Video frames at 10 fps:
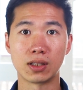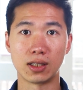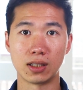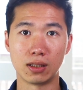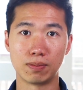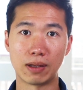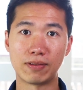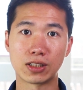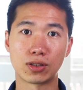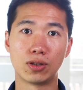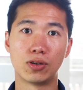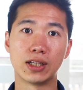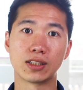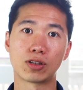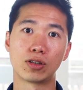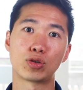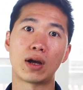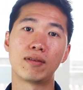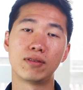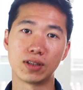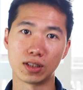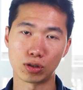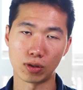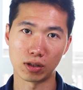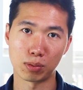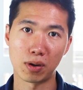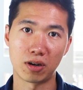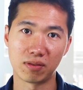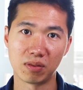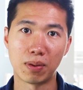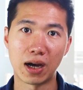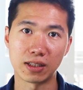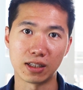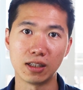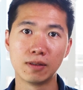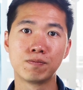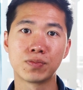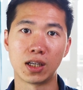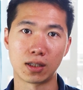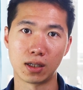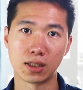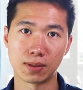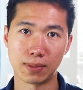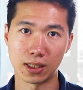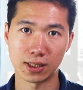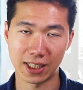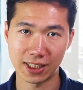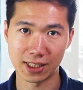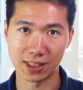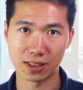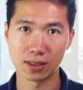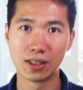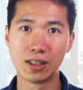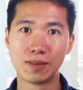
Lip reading: the blood vessel and start traveling to other parts of the body and cause metastasis.